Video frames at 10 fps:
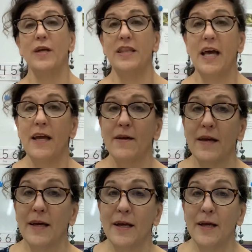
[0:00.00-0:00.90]
with a
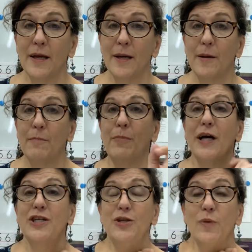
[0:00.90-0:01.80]

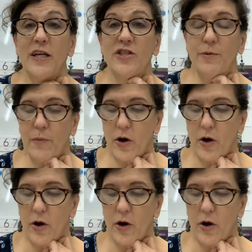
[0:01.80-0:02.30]
punctuation